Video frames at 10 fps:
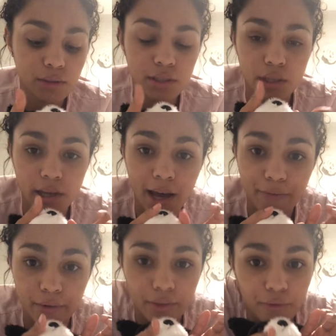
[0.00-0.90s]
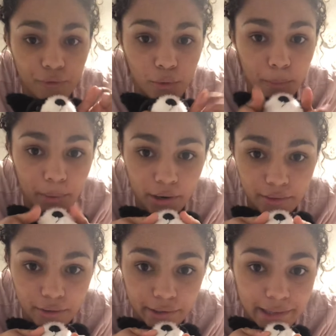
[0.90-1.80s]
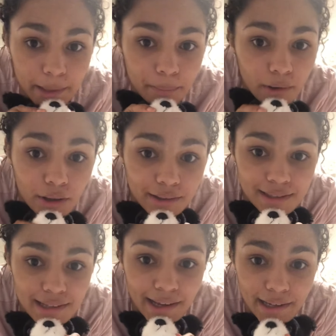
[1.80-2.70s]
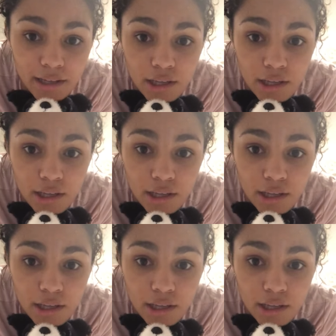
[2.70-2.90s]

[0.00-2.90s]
to cover the full part of their lip on the side.